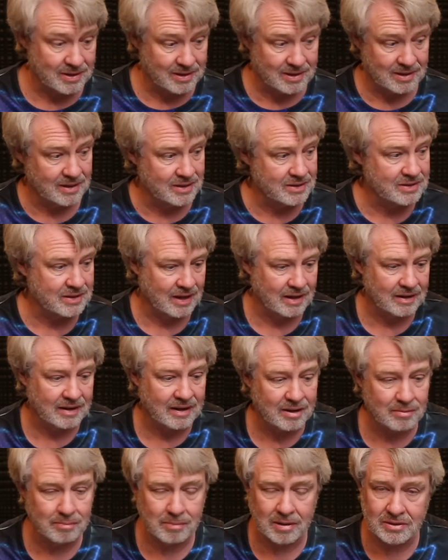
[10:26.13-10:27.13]
and it is kind of
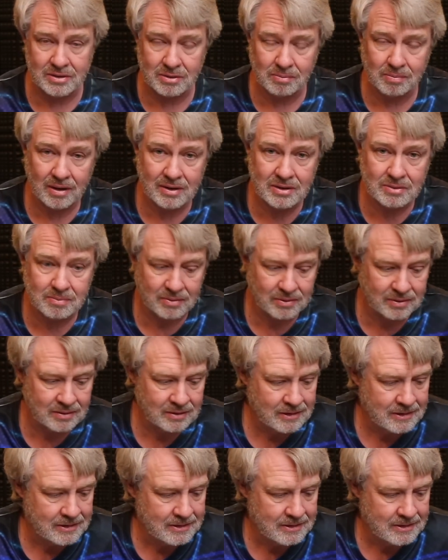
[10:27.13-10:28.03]
at a budget price point.